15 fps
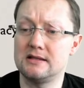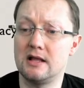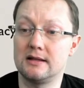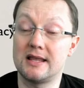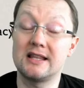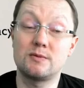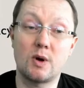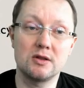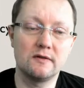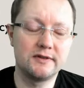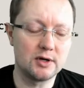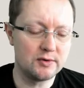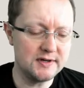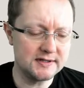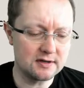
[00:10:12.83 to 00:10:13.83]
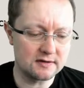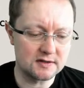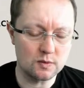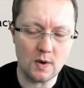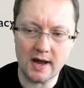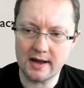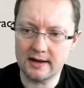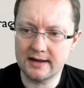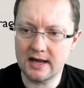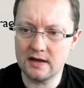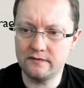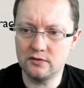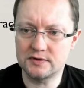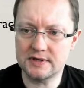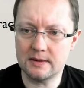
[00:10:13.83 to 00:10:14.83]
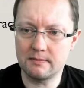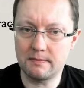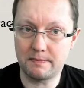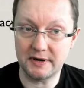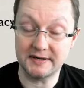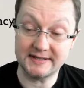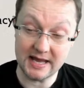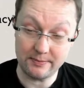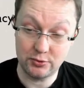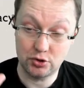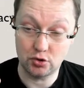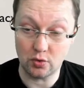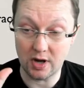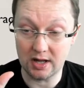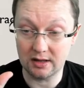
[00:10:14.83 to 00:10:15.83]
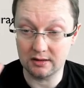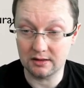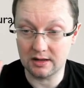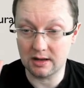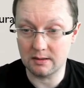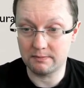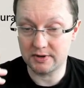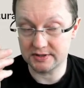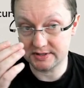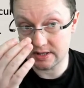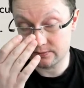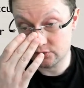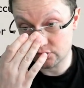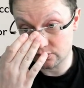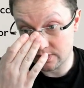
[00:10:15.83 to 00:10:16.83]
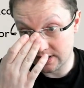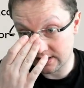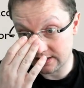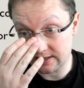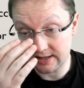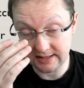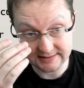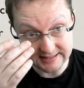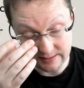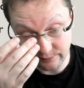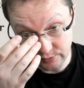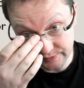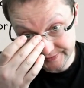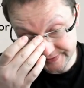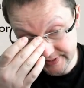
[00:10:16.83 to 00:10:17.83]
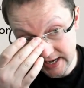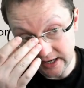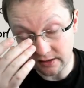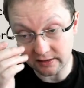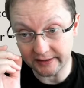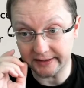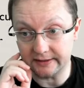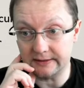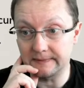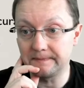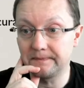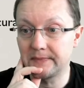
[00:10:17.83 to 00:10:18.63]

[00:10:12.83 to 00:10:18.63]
That's one of the reasons why I gave you some perceptual examples earlier,